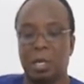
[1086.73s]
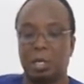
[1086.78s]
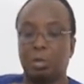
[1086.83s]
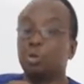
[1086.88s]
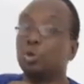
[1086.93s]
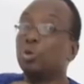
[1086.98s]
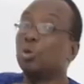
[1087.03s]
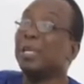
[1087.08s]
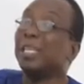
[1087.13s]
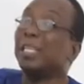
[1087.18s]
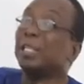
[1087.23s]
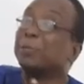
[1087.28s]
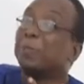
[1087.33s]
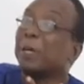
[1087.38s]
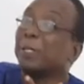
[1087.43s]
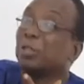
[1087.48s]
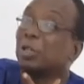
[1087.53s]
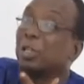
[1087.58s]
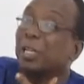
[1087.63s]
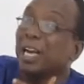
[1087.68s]
You sue the
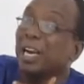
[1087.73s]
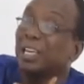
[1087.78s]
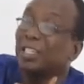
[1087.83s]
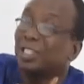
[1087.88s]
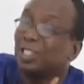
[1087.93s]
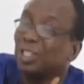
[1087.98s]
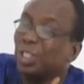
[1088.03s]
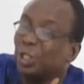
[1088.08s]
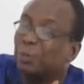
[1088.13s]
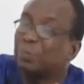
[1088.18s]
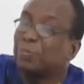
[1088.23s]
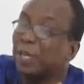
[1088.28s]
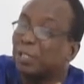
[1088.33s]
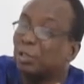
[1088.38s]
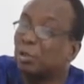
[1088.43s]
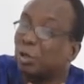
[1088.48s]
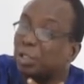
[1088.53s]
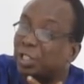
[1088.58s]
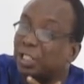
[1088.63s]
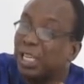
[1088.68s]

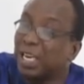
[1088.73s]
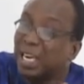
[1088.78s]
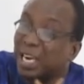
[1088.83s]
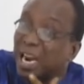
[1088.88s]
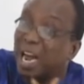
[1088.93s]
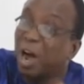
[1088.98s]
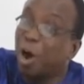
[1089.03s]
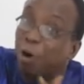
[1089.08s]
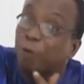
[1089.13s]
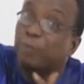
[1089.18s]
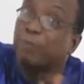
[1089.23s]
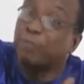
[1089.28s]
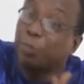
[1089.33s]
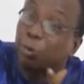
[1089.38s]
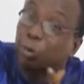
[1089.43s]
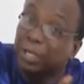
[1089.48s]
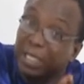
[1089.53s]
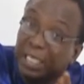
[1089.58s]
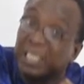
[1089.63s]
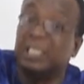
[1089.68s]
Inspector General of
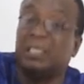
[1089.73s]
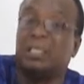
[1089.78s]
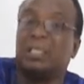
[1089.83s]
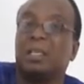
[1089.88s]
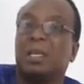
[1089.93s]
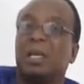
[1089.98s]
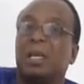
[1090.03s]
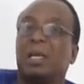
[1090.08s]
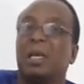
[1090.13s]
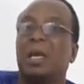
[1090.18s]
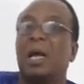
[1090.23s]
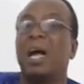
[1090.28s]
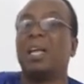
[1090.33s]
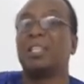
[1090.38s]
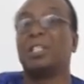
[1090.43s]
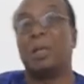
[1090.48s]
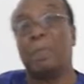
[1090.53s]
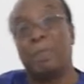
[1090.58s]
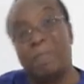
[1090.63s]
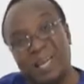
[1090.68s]
Police
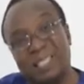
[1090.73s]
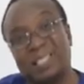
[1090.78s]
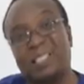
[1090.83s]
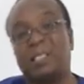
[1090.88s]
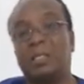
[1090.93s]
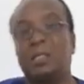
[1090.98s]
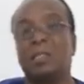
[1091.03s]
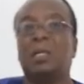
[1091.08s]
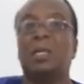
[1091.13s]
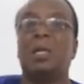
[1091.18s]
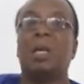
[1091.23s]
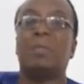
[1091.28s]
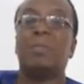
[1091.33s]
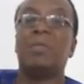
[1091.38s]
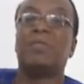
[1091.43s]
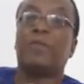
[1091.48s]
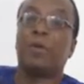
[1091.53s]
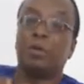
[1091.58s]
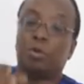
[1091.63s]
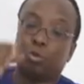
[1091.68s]
as a party
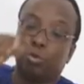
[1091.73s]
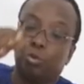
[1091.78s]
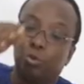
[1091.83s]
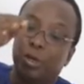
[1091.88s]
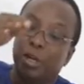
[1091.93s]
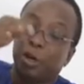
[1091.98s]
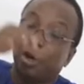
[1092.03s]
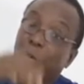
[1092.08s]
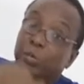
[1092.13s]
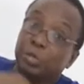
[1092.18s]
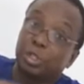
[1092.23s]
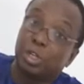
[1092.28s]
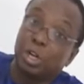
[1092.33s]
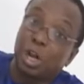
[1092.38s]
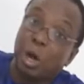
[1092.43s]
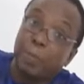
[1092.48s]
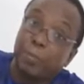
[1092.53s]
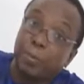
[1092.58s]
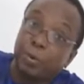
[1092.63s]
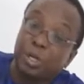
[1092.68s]
before you do the Commissioner
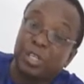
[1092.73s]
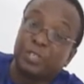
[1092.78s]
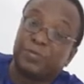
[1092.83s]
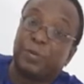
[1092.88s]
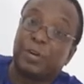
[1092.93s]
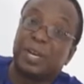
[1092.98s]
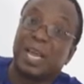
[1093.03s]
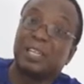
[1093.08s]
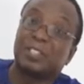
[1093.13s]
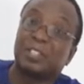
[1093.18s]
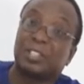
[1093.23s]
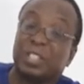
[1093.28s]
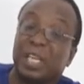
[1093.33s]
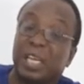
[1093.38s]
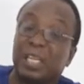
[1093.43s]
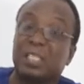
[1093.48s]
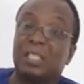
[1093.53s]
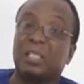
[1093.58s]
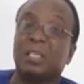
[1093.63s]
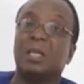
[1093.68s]
of Police for that
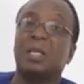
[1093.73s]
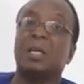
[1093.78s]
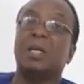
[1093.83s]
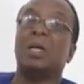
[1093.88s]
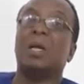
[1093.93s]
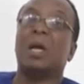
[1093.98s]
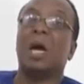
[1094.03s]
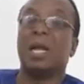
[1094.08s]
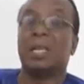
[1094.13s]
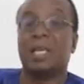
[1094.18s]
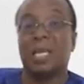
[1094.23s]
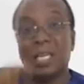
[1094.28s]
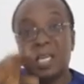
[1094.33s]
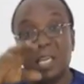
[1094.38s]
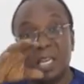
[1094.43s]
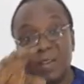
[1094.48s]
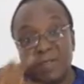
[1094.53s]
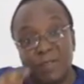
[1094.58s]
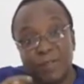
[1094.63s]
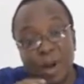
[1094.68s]
state and then the
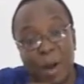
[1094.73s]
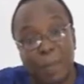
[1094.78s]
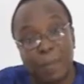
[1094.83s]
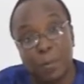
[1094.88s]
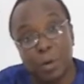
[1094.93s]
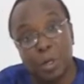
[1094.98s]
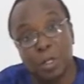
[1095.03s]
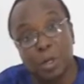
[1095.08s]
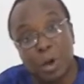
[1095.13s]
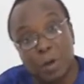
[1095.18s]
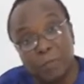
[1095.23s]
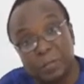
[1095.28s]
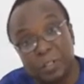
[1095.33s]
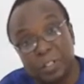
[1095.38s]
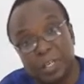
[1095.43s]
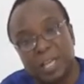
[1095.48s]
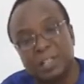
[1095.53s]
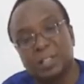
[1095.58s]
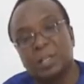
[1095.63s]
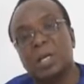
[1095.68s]
individual police
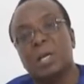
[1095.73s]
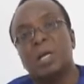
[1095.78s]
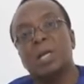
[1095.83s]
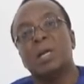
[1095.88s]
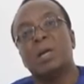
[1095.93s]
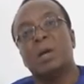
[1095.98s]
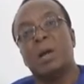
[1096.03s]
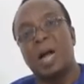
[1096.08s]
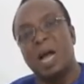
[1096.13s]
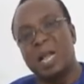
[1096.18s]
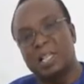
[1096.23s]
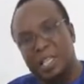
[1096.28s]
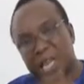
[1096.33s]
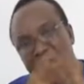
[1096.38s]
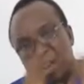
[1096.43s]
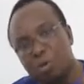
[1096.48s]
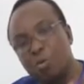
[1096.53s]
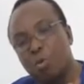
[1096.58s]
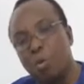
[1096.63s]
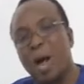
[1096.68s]
officers. I
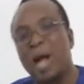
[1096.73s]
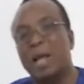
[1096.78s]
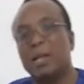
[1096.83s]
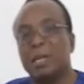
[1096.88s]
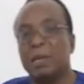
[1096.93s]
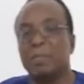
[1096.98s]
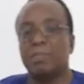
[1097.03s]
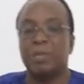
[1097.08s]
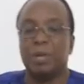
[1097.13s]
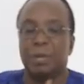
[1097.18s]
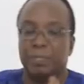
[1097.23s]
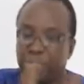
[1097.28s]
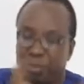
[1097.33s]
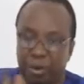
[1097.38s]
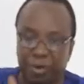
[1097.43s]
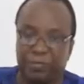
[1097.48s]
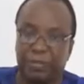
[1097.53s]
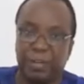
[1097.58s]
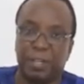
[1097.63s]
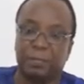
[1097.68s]
tell you why
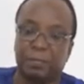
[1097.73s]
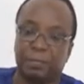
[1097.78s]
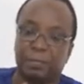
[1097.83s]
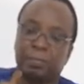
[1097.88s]
briefly.